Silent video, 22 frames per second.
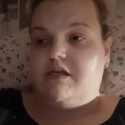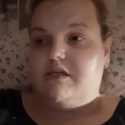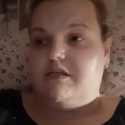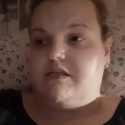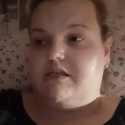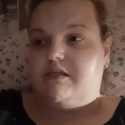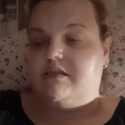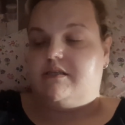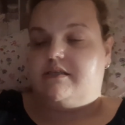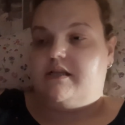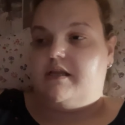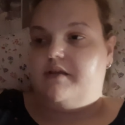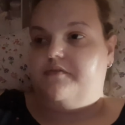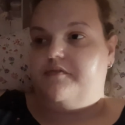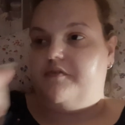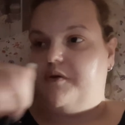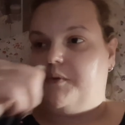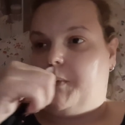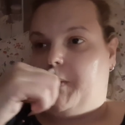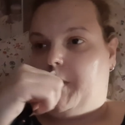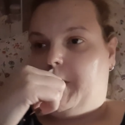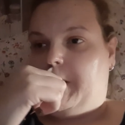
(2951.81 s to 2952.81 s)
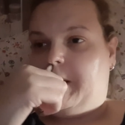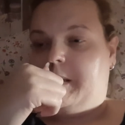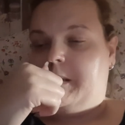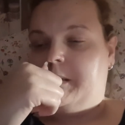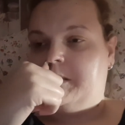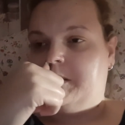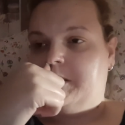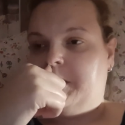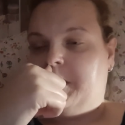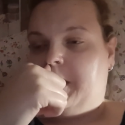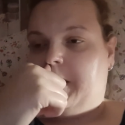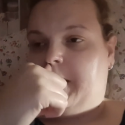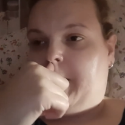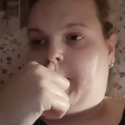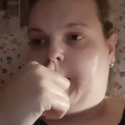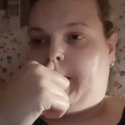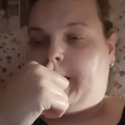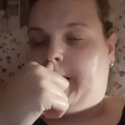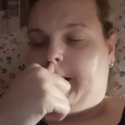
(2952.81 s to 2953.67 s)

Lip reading: Didn't sleep very well last night.